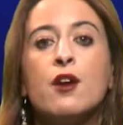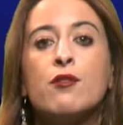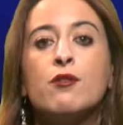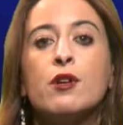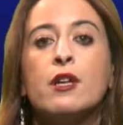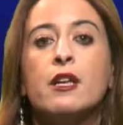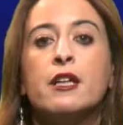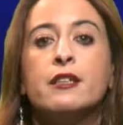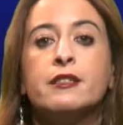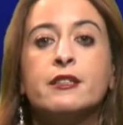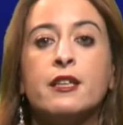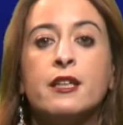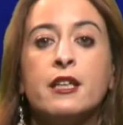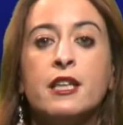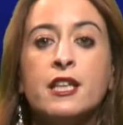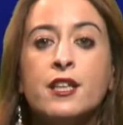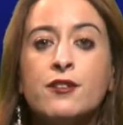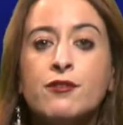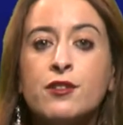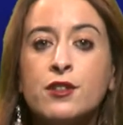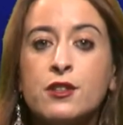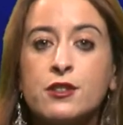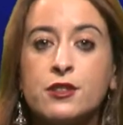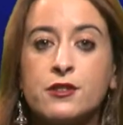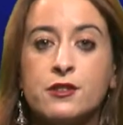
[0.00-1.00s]
really
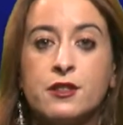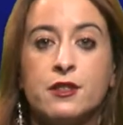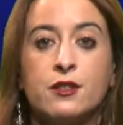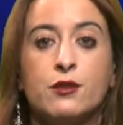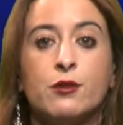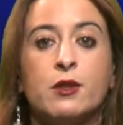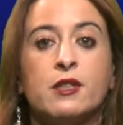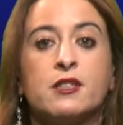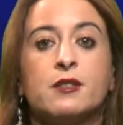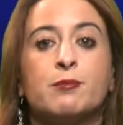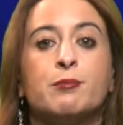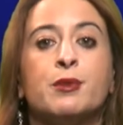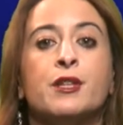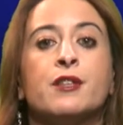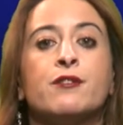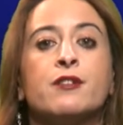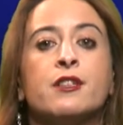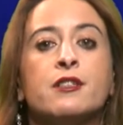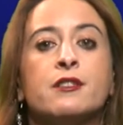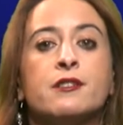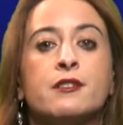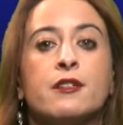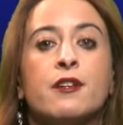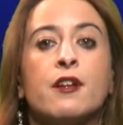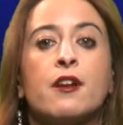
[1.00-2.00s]
delivers the new
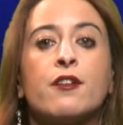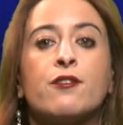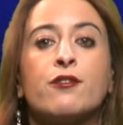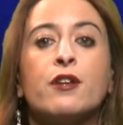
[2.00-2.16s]
experience,